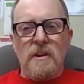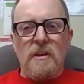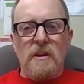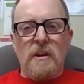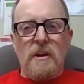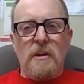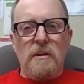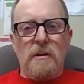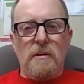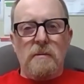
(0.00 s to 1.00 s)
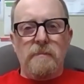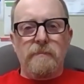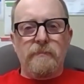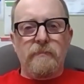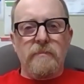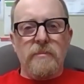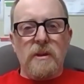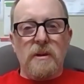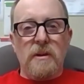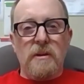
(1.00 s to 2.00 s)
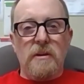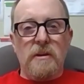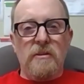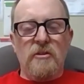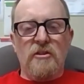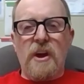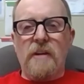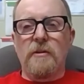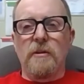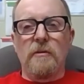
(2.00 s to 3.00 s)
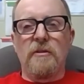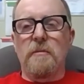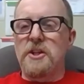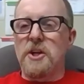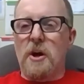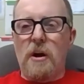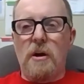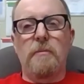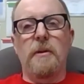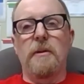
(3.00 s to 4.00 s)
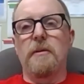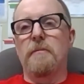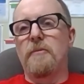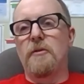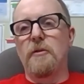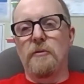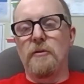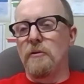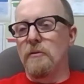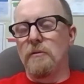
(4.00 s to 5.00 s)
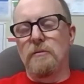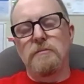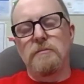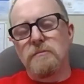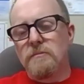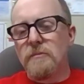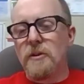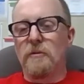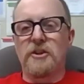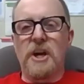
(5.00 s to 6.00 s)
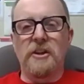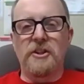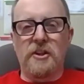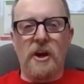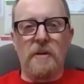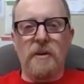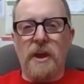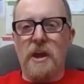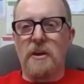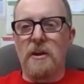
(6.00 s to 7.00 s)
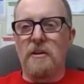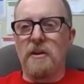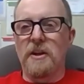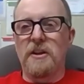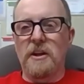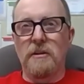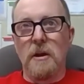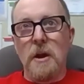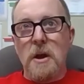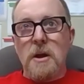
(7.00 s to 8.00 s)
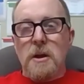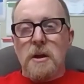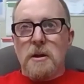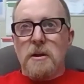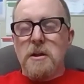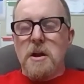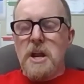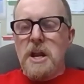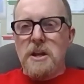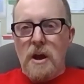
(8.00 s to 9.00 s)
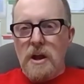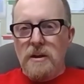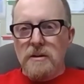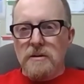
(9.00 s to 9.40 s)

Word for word: And um, this after losing my job and to, you know, challenging times in Canada in 1999,